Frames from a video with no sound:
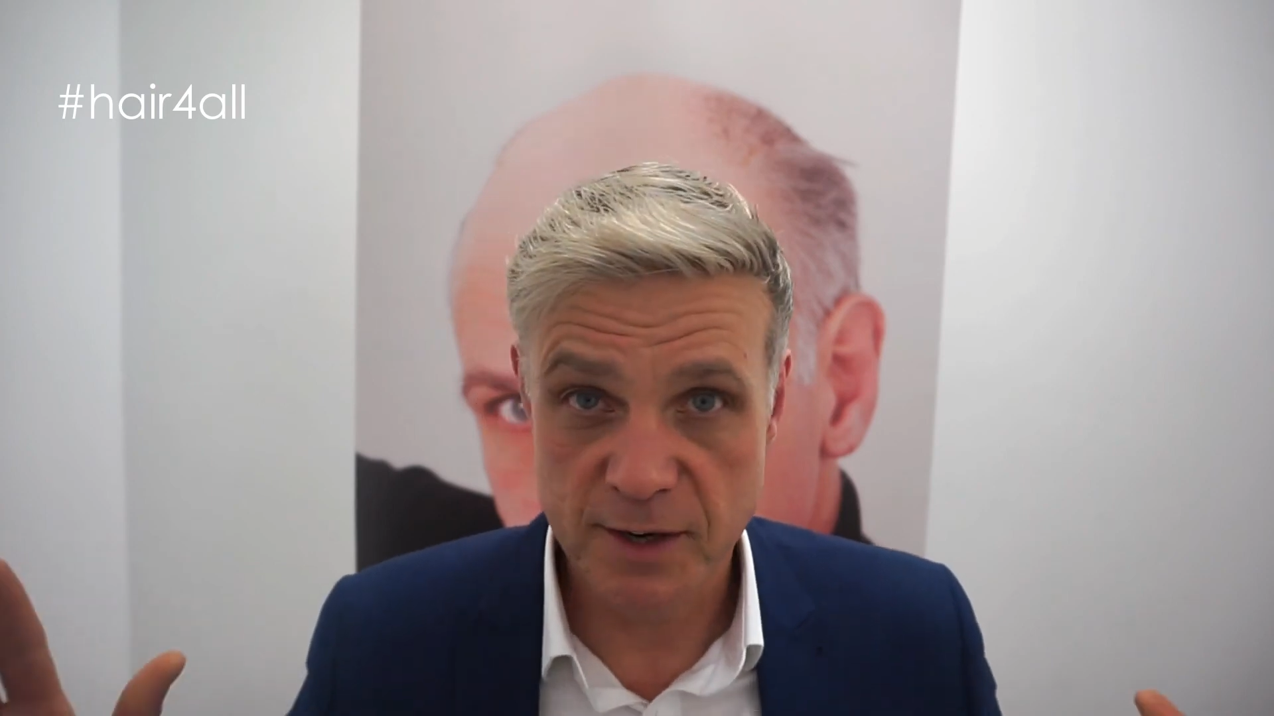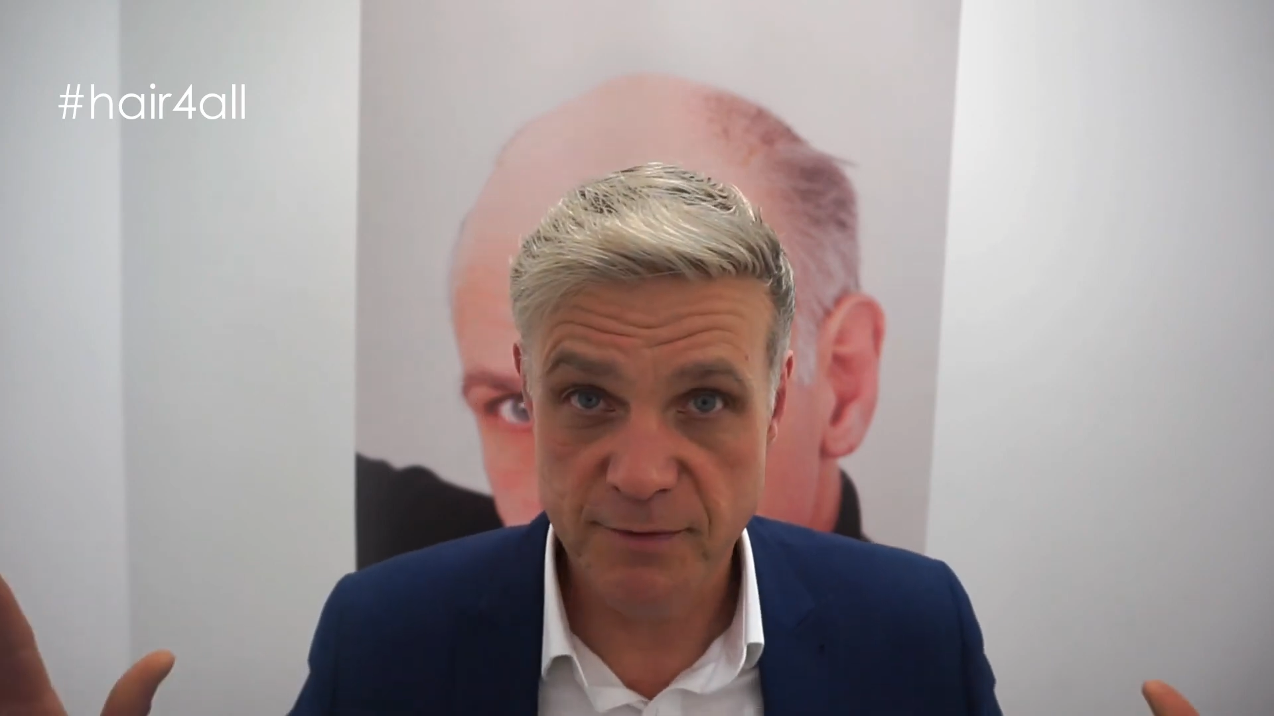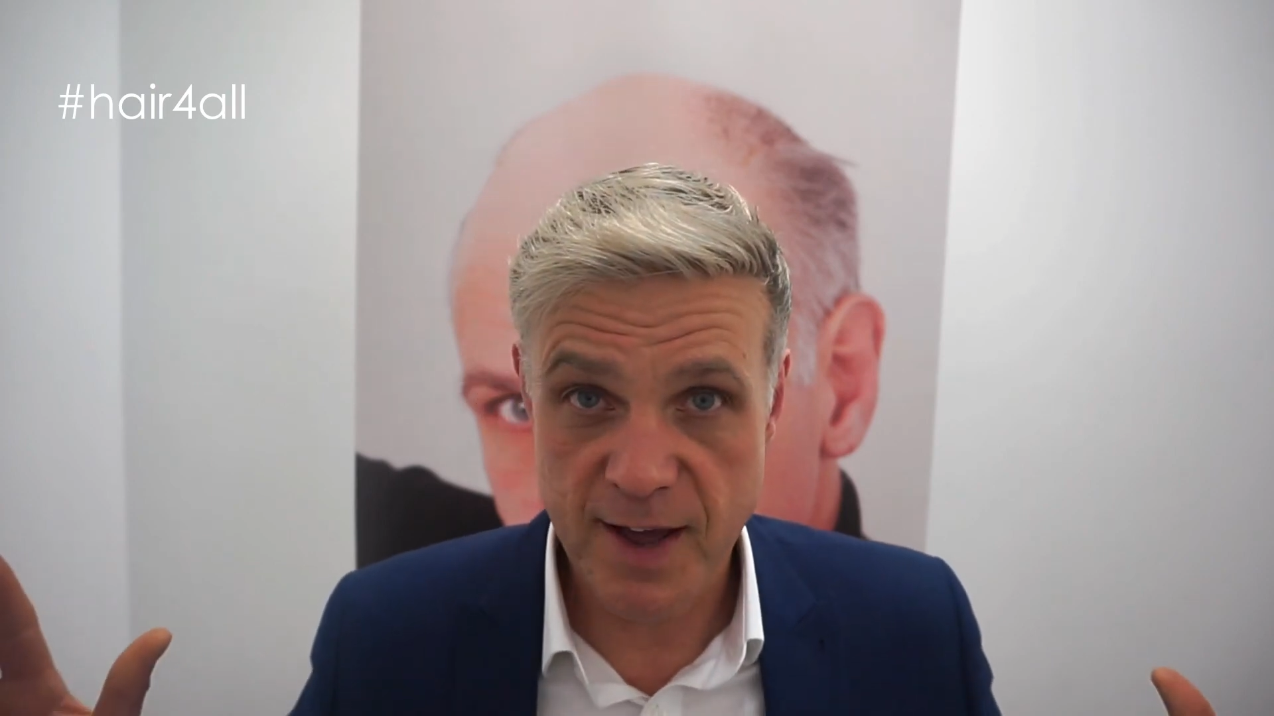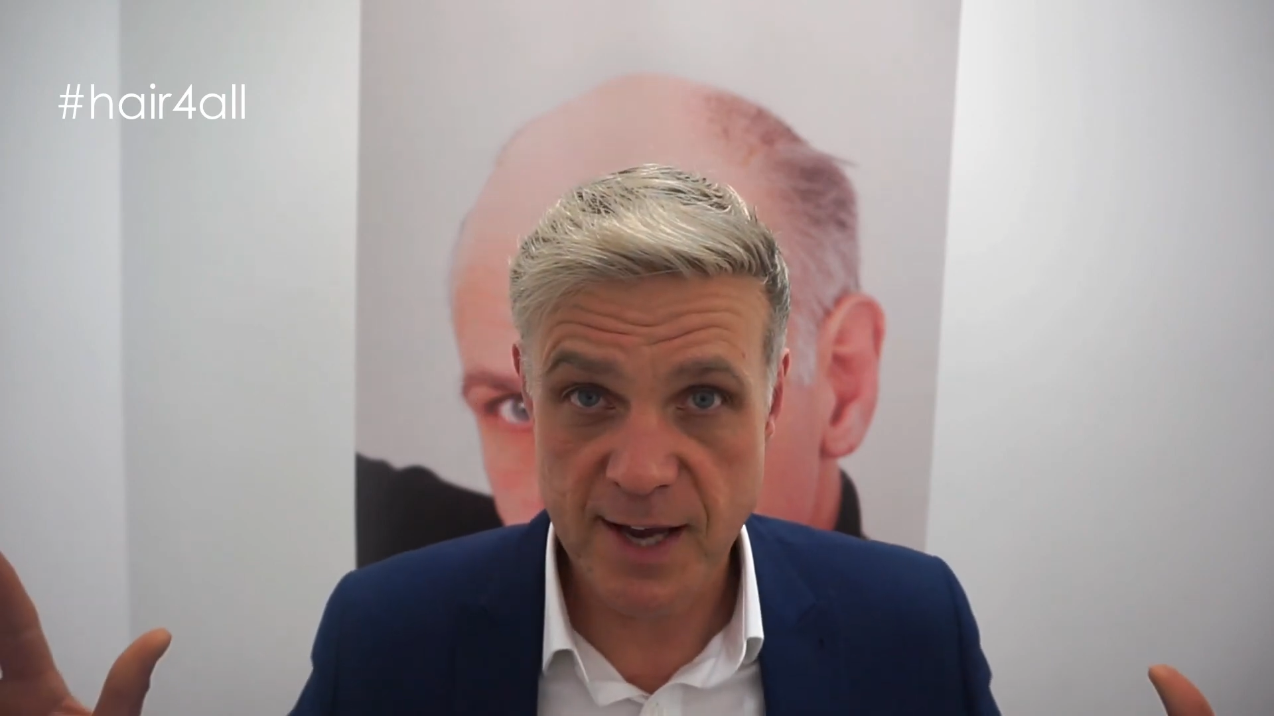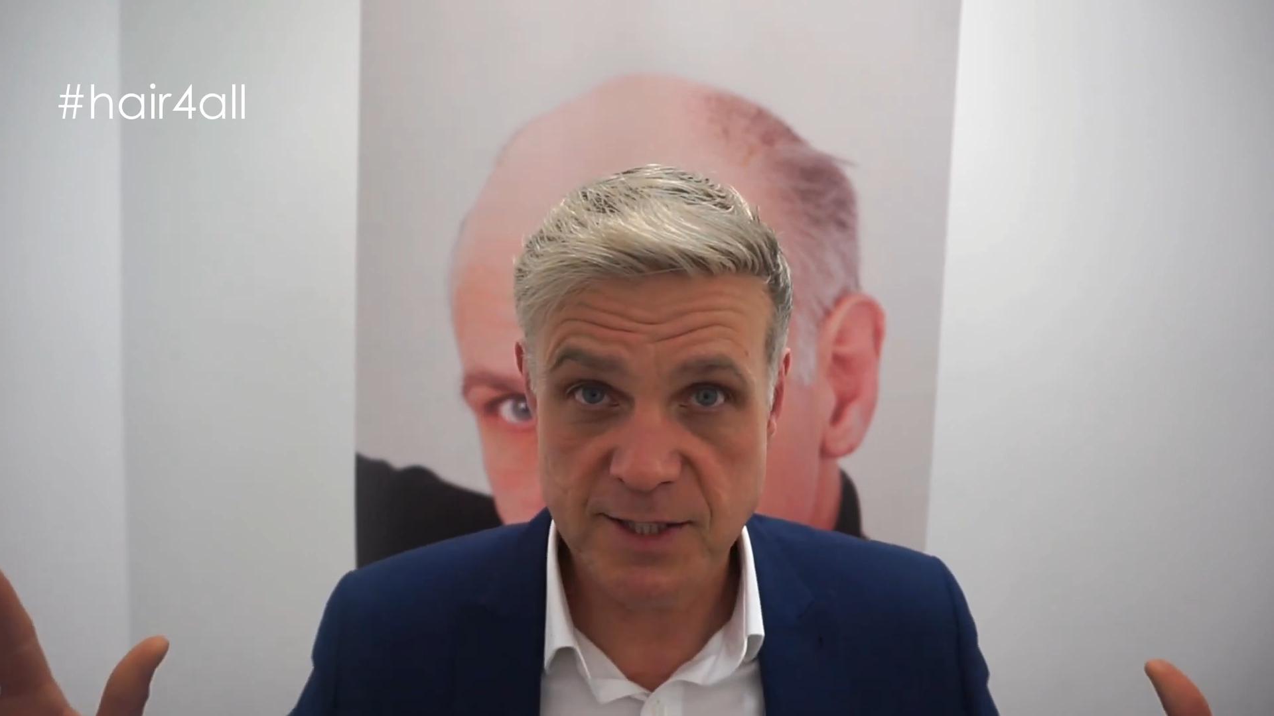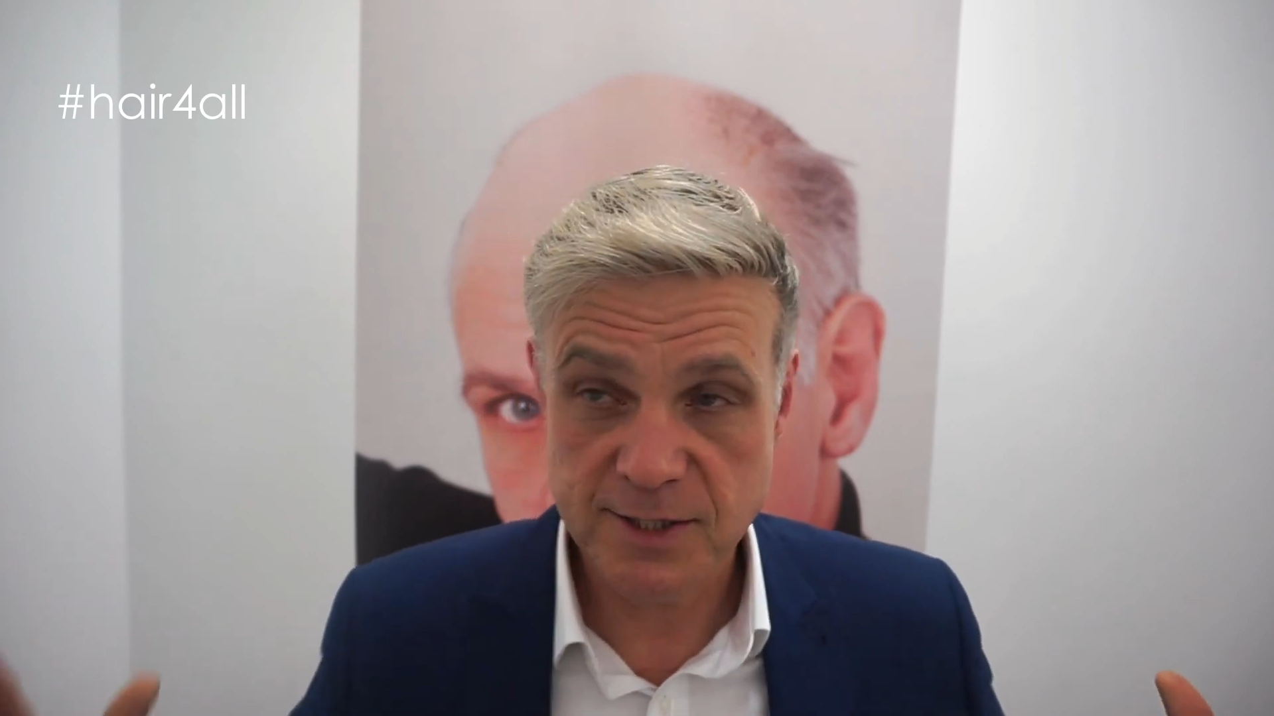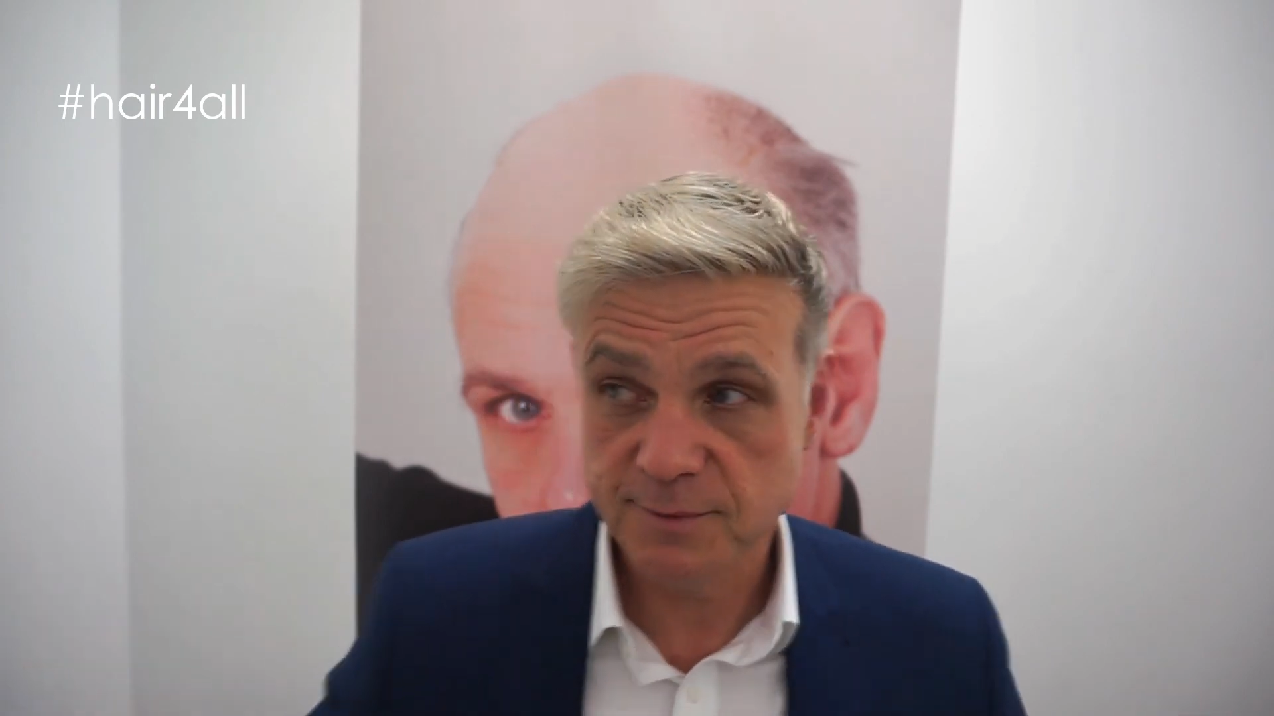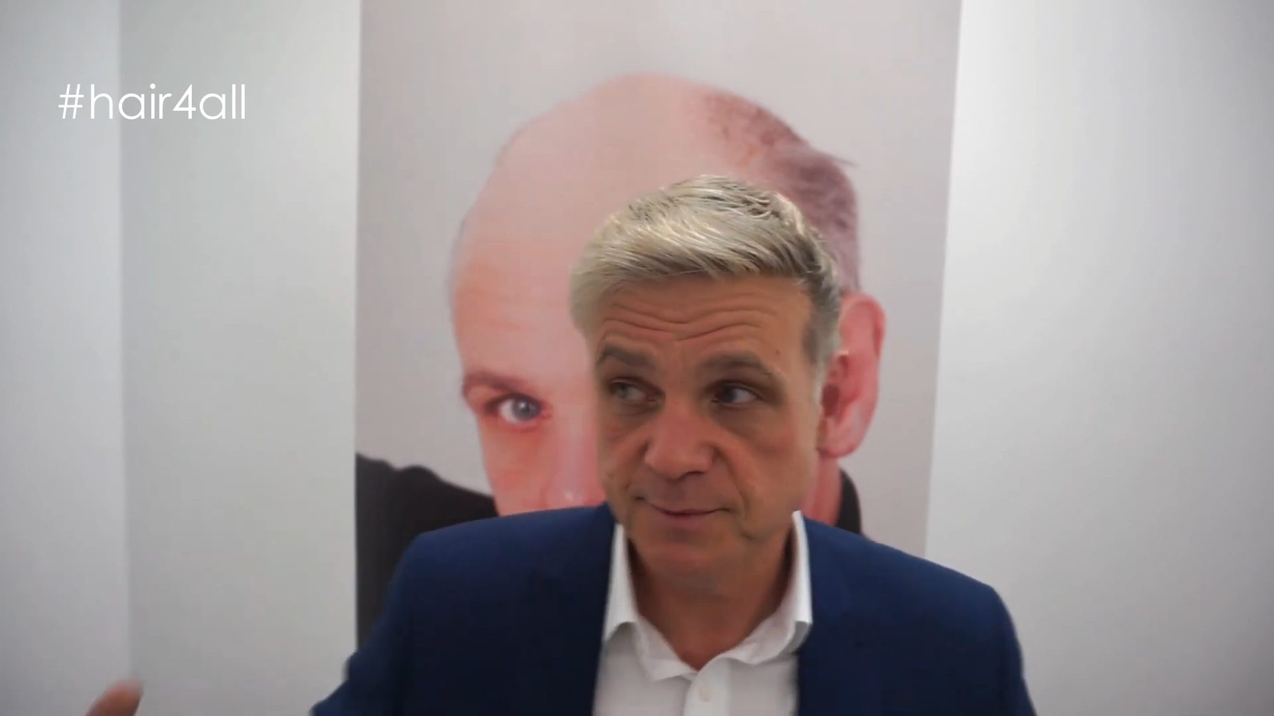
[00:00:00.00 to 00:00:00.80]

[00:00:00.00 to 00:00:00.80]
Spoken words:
effects,